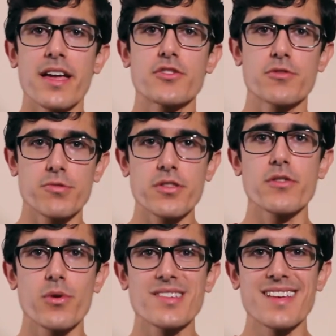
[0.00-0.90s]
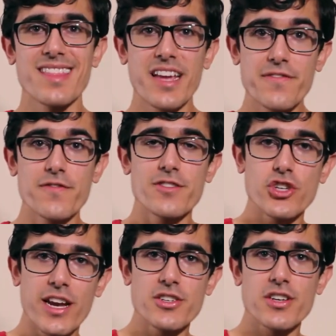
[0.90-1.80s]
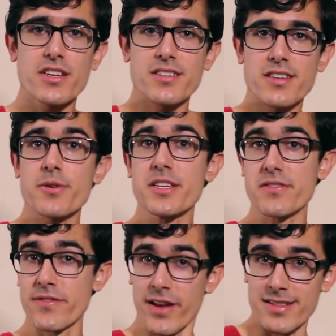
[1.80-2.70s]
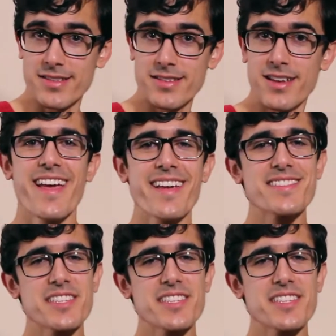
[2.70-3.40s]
it truly was a life changing series of events. And